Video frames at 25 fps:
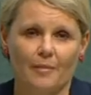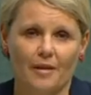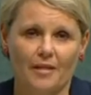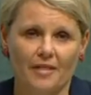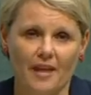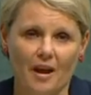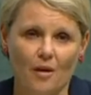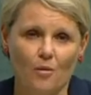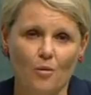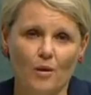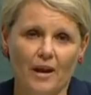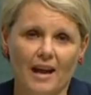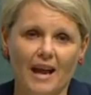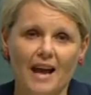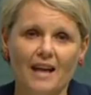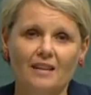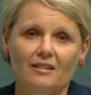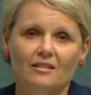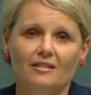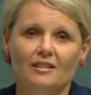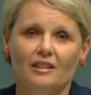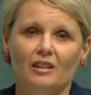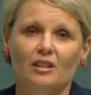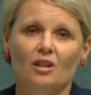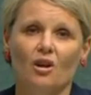that we are
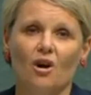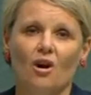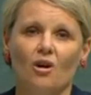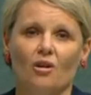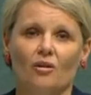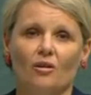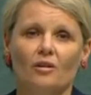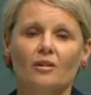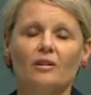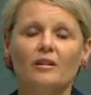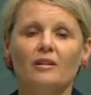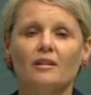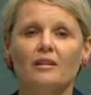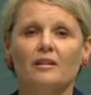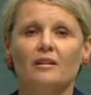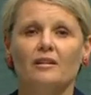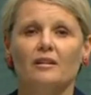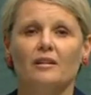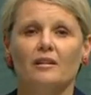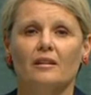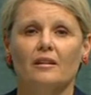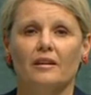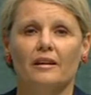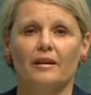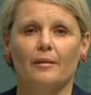still on,
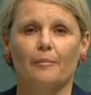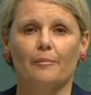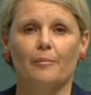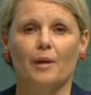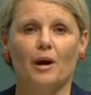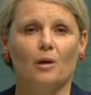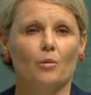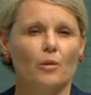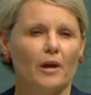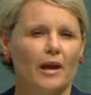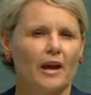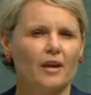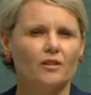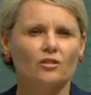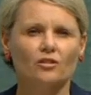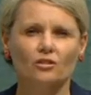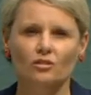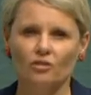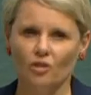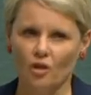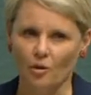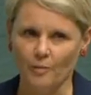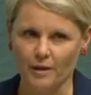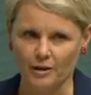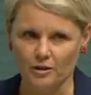but we are
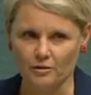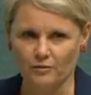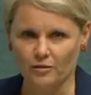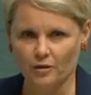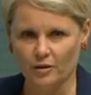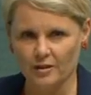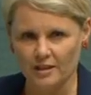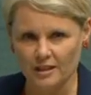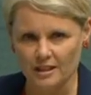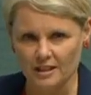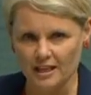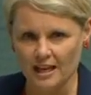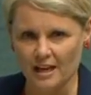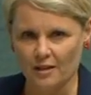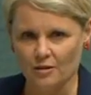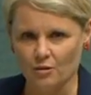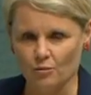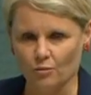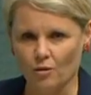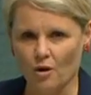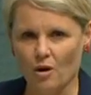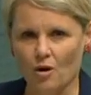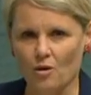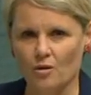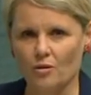so much further down the
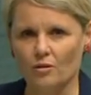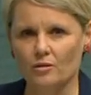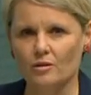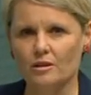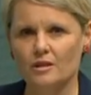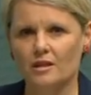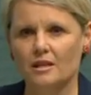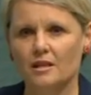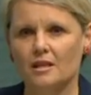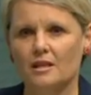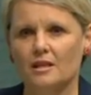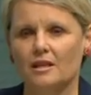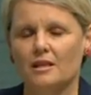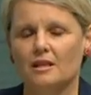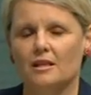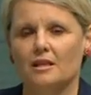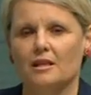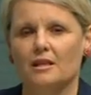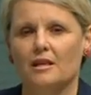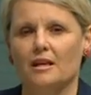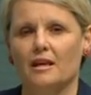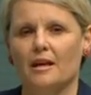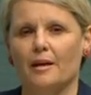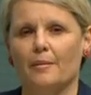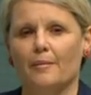road
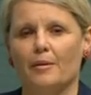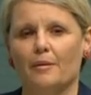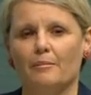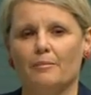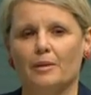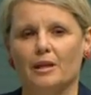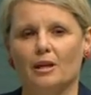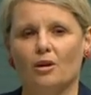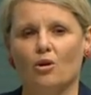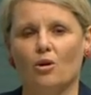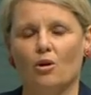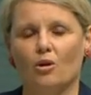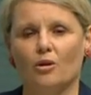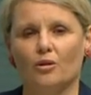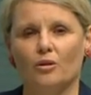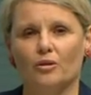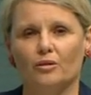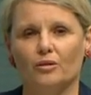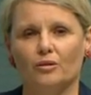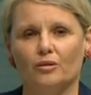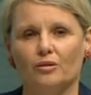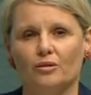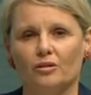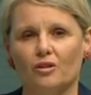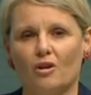
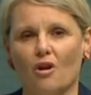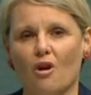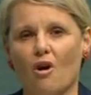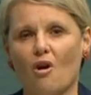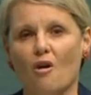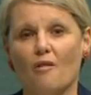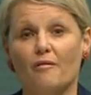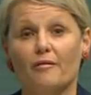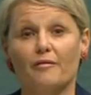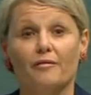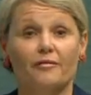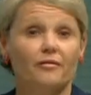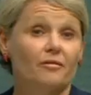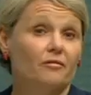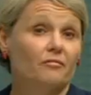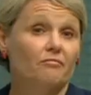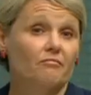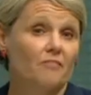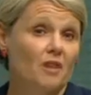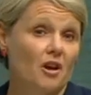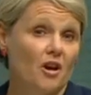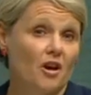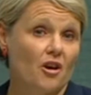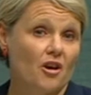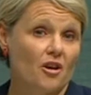because of
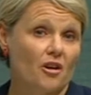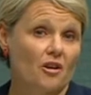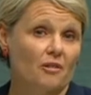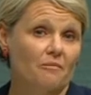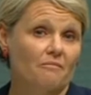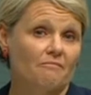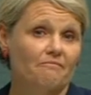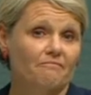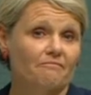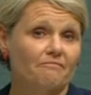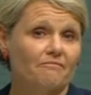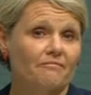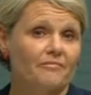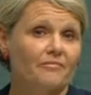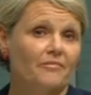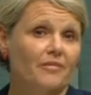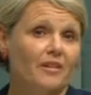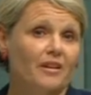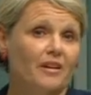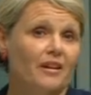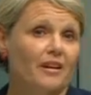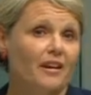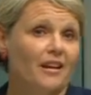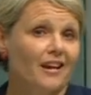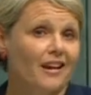her
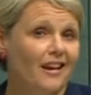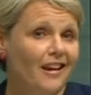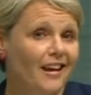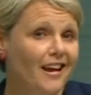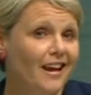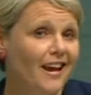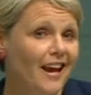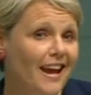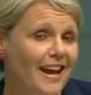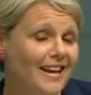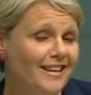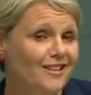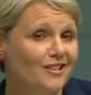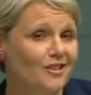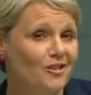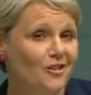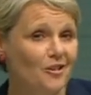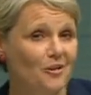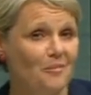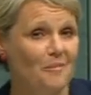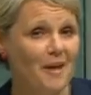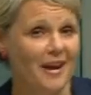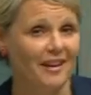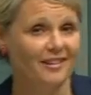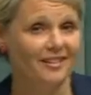and
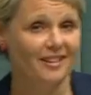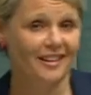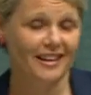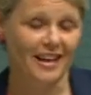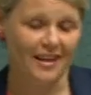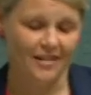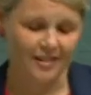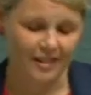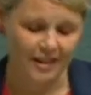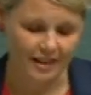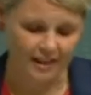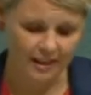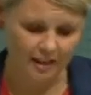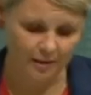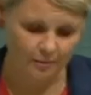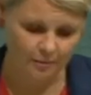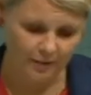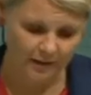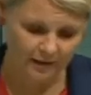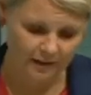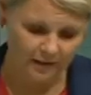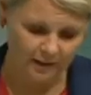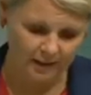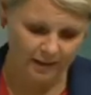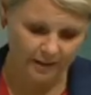her amazing athletic
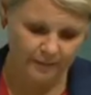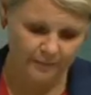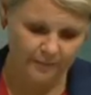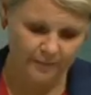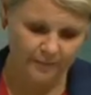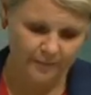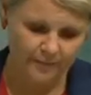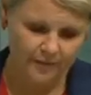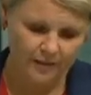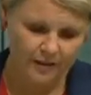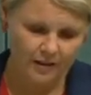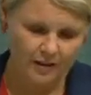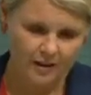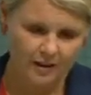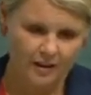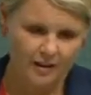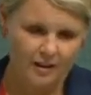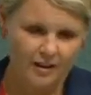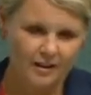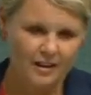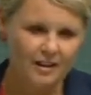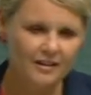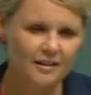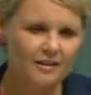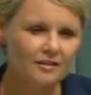ability.
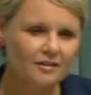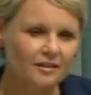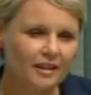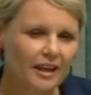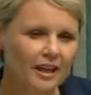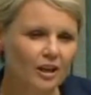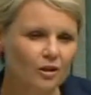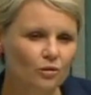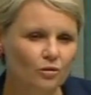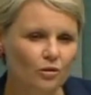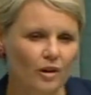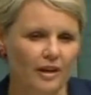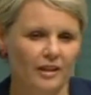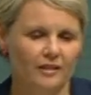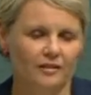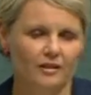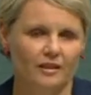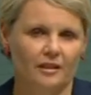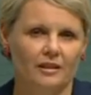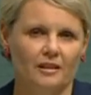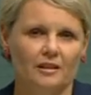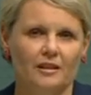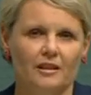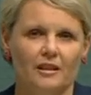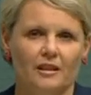I think the second
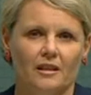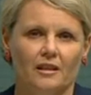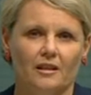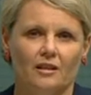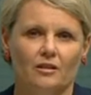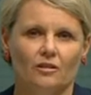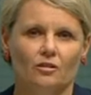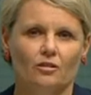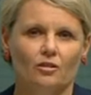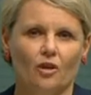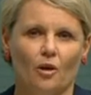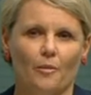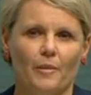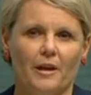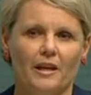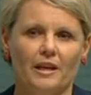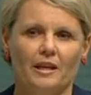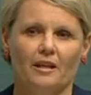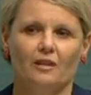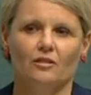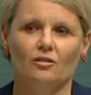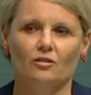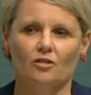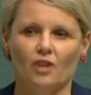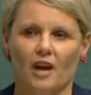reason so
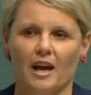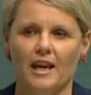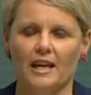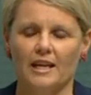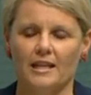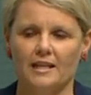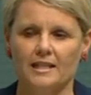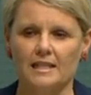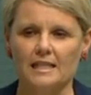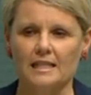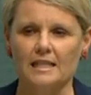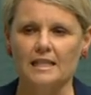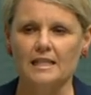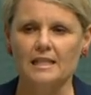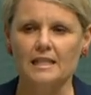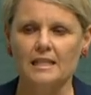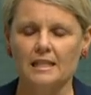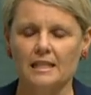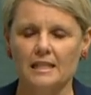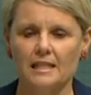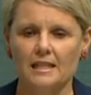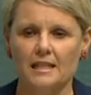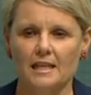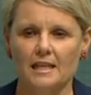many Australians